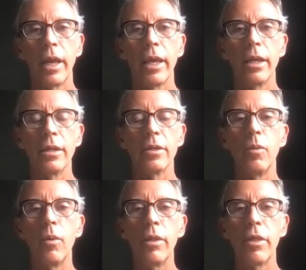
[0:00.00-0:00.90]
And it is
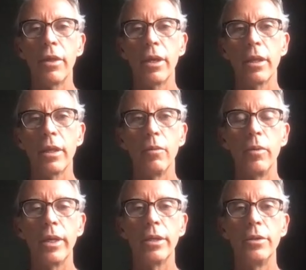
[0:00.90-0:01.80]
one thing that
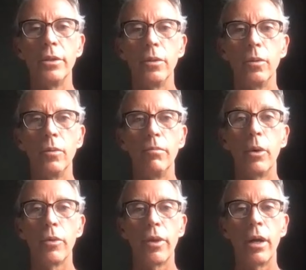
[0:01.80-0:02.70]
we can do
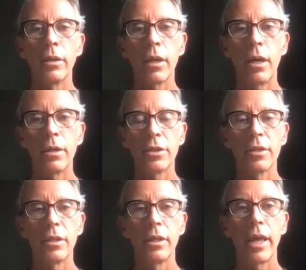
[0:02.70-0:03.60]
both
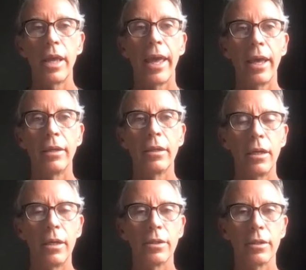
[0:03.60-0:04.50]
unconsciously and
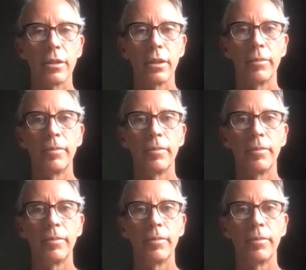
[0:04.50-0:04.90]
consciously.